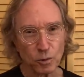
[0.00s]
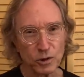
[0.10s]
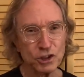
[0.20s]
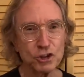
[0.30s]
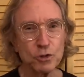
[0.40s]

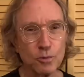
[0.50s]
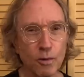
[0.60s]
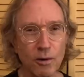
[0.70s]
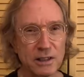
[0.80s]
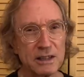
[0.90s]
what you
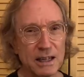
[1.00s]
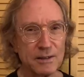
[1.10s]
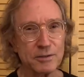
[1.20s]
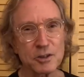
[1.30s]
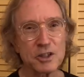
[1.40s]
want out
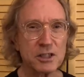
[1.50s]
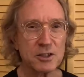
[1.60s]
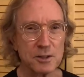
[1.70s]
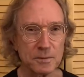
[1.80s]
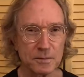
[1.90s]
of your
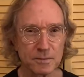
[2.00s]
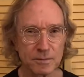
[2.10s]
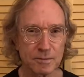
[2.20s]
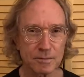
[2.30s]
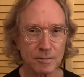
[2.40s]
system,
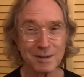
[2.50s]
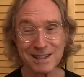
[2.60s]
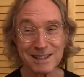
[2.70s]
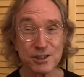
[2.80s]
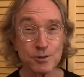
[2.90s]
well,
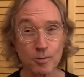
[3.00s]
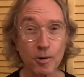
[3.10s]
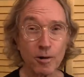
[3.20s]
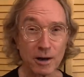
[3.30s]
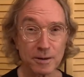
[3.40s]
then it's just
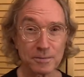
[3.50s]
wrong.